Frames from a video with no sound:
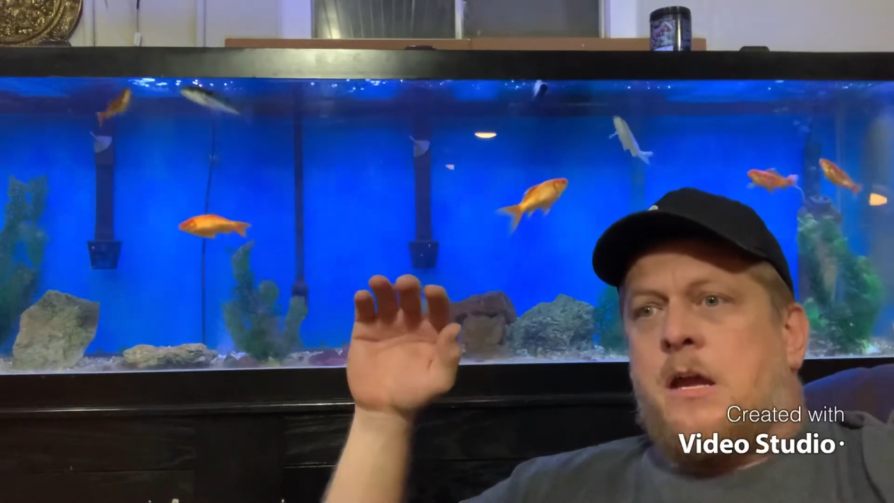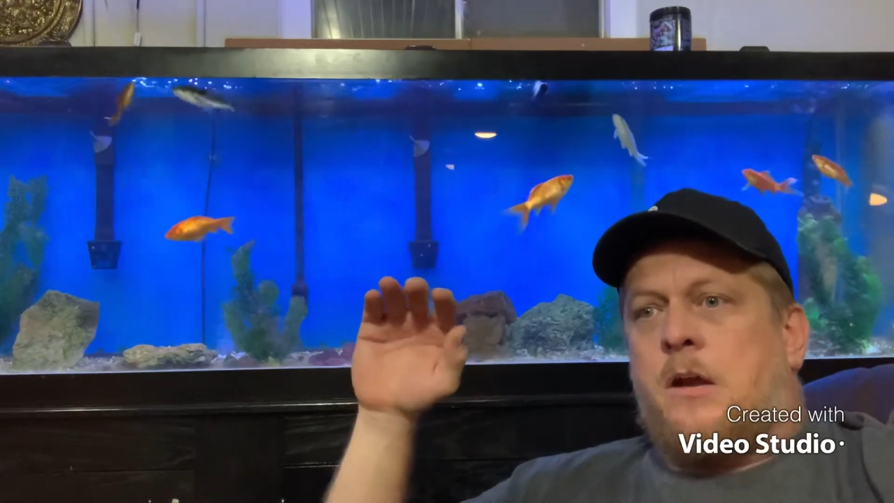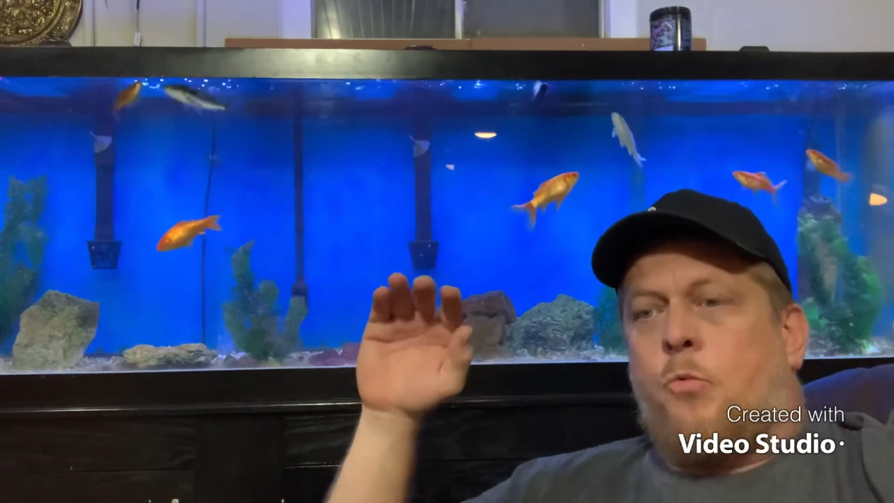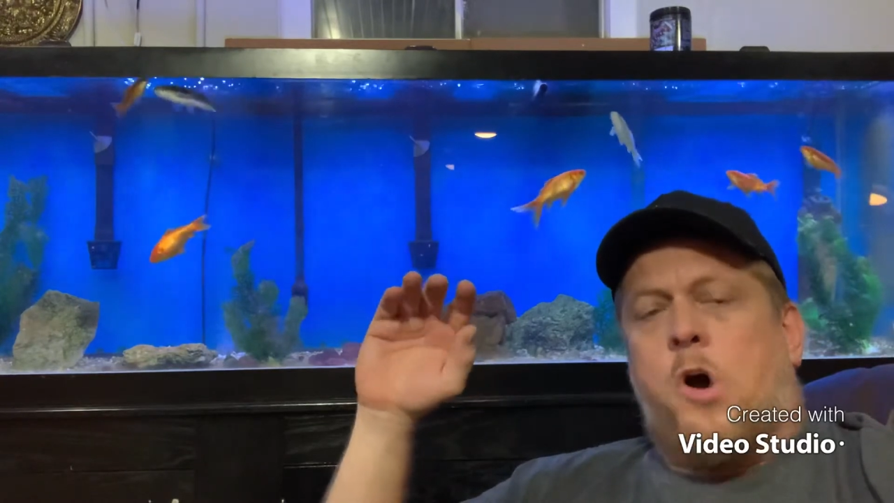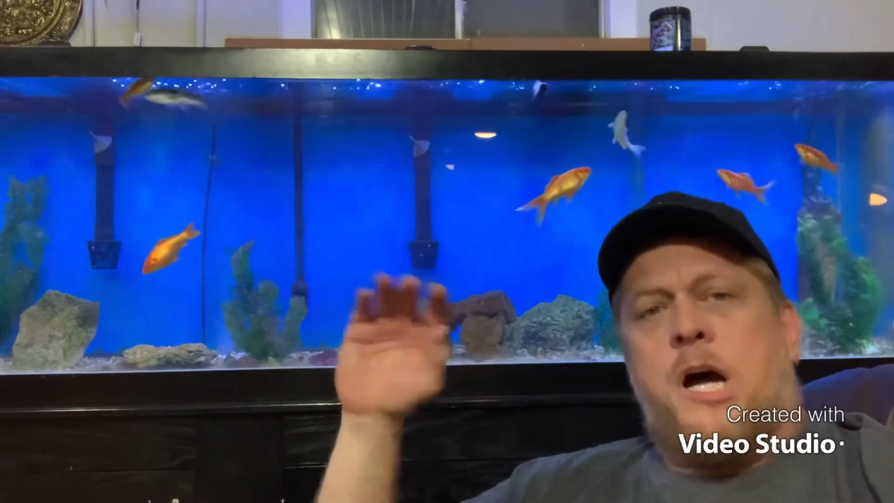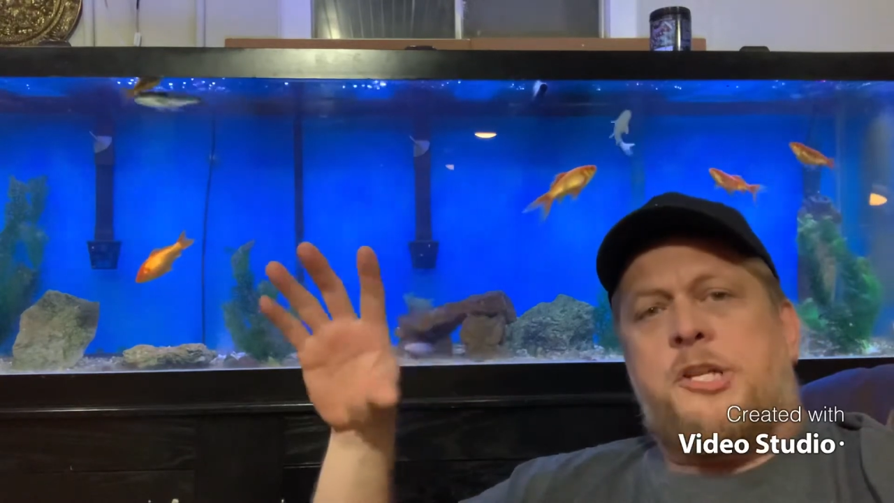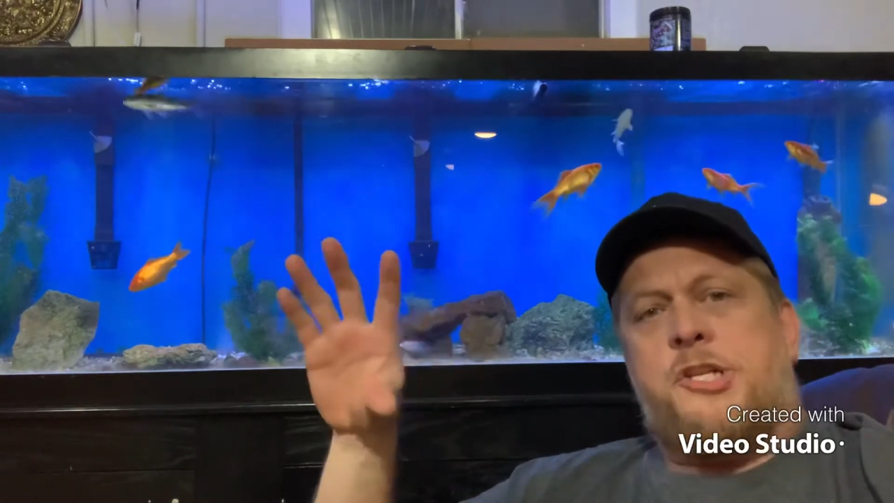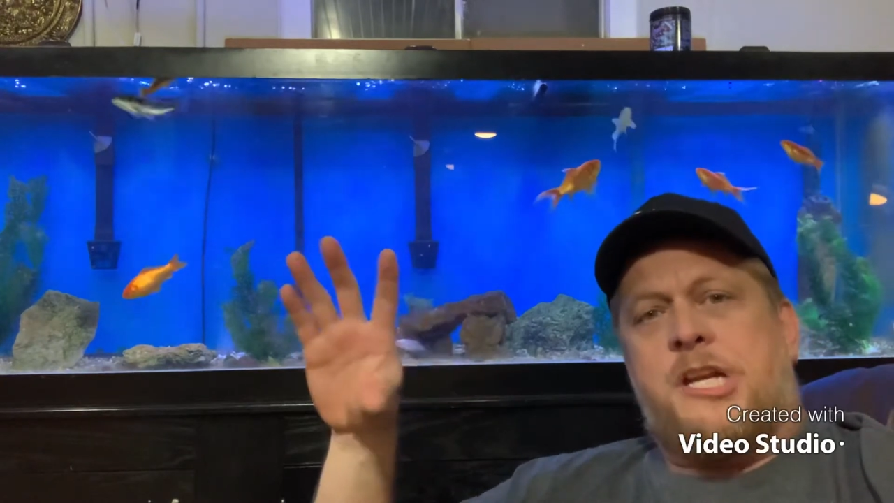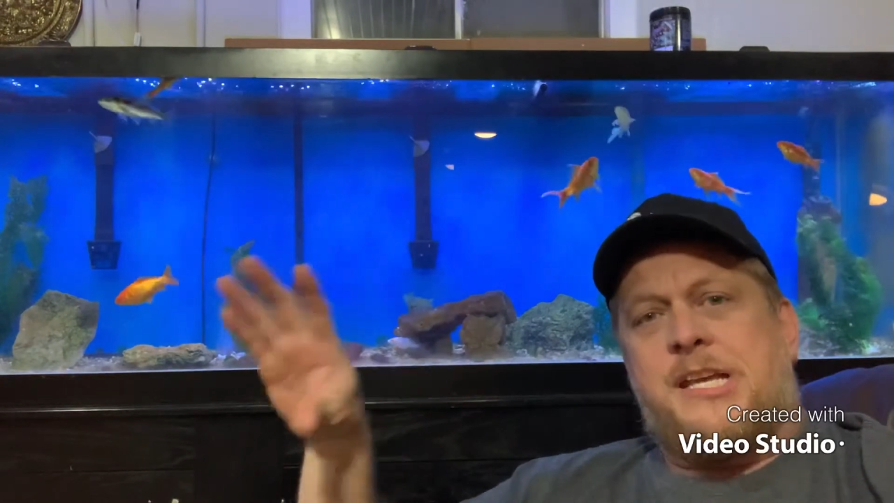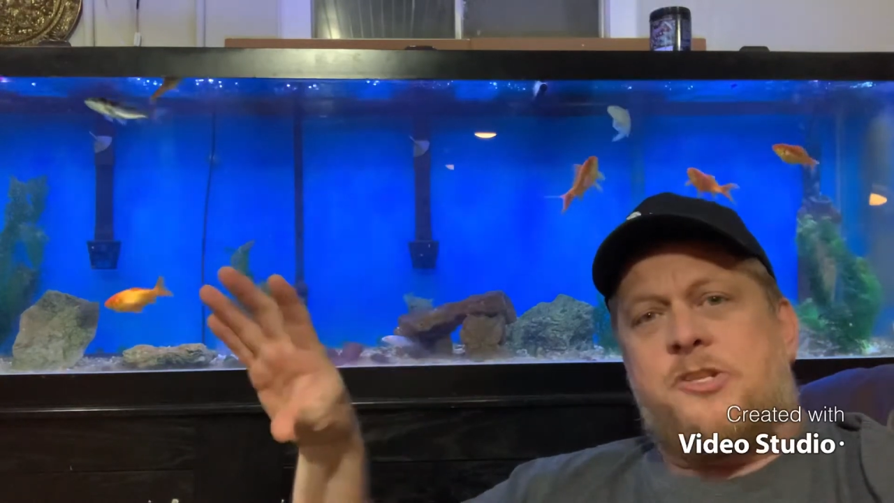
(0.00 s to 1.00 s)
watch
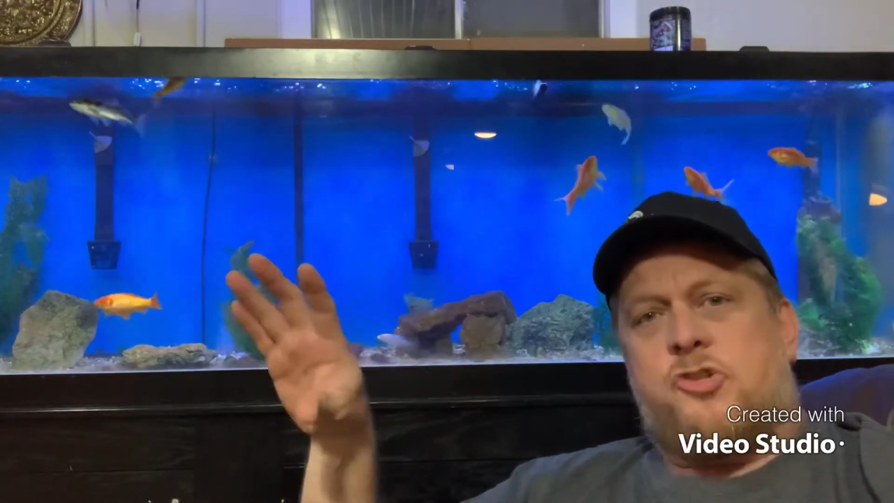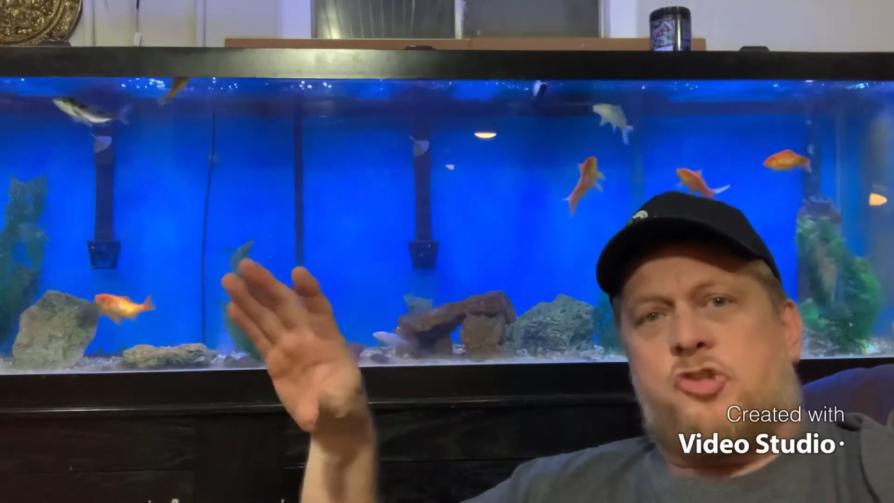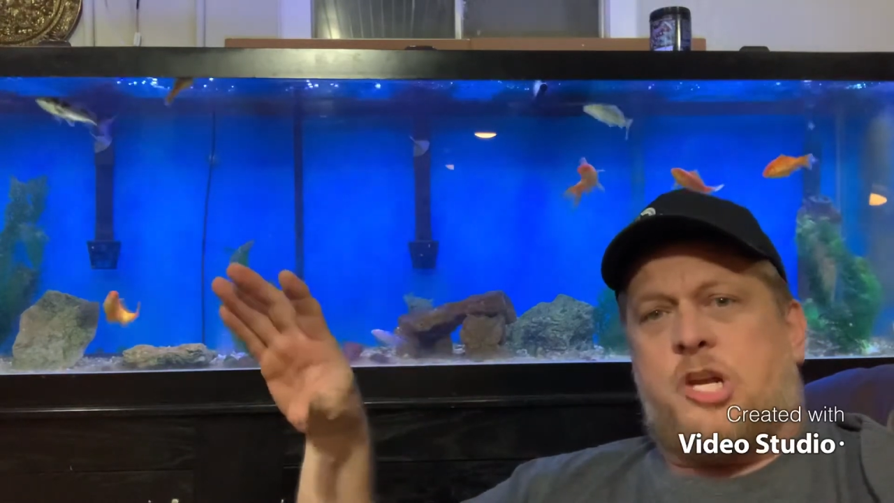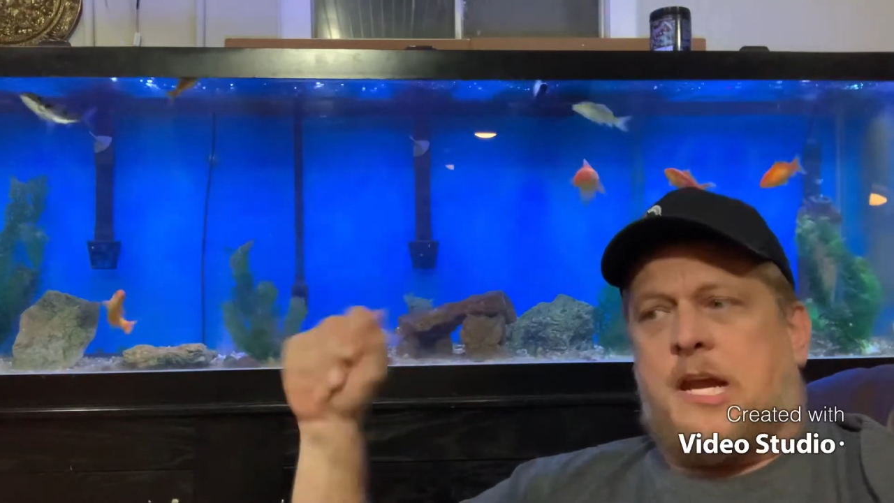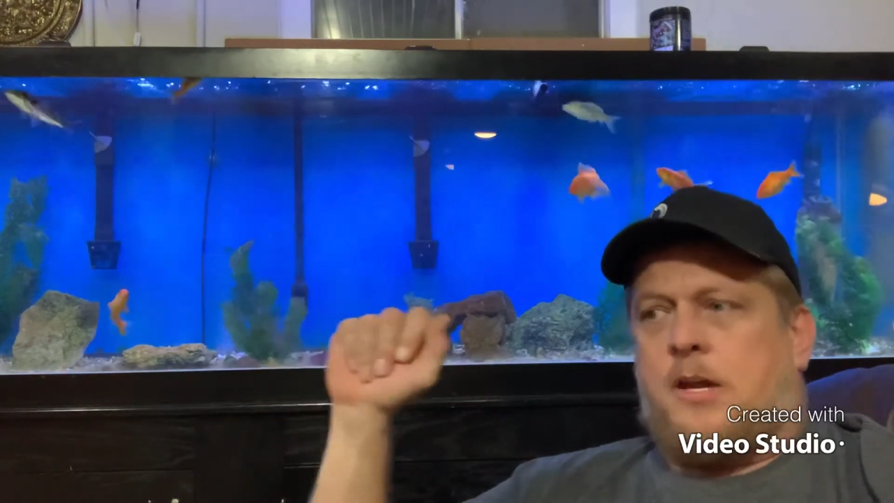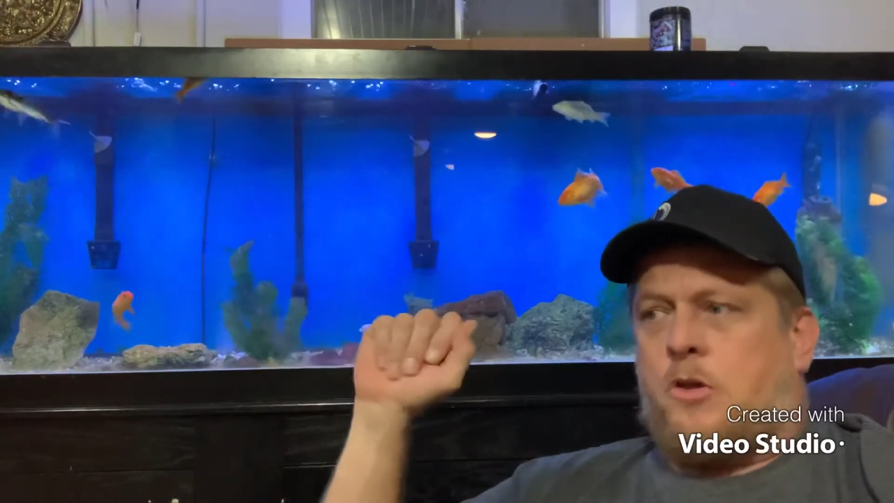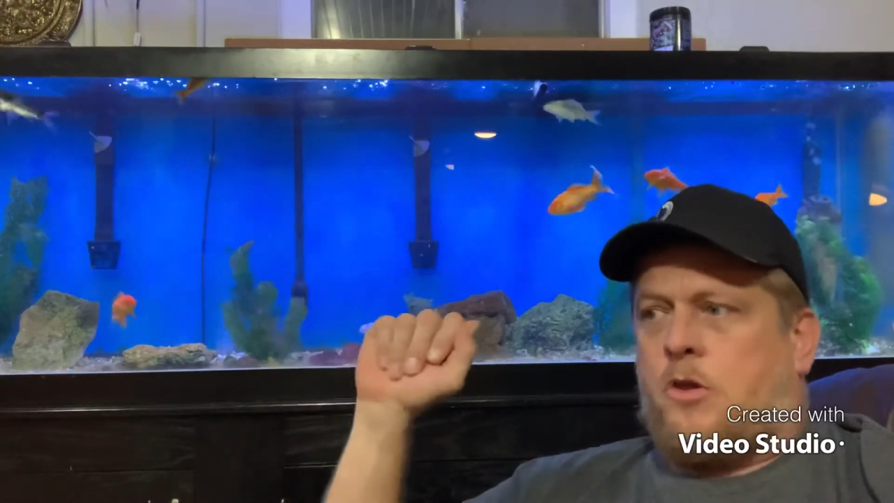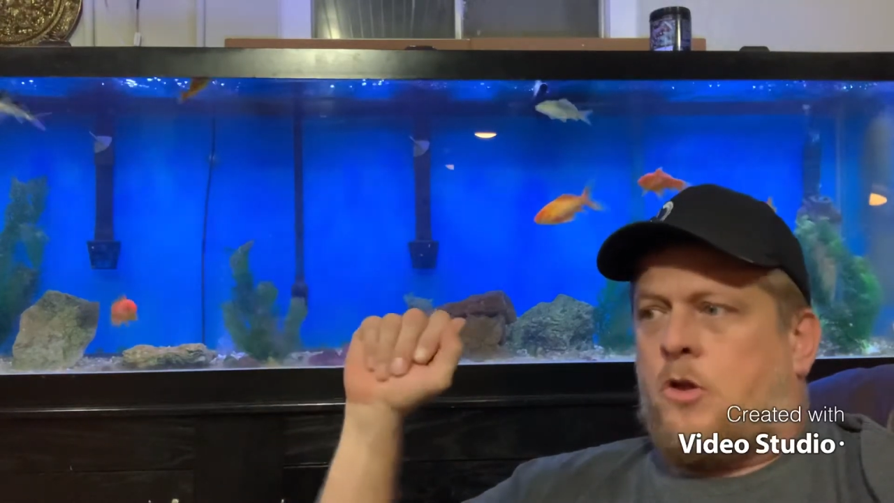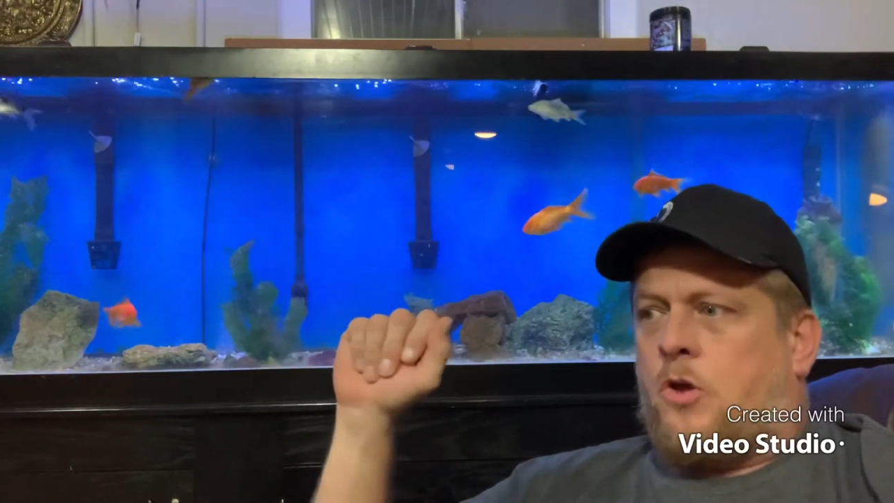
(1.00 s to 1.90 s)
his channel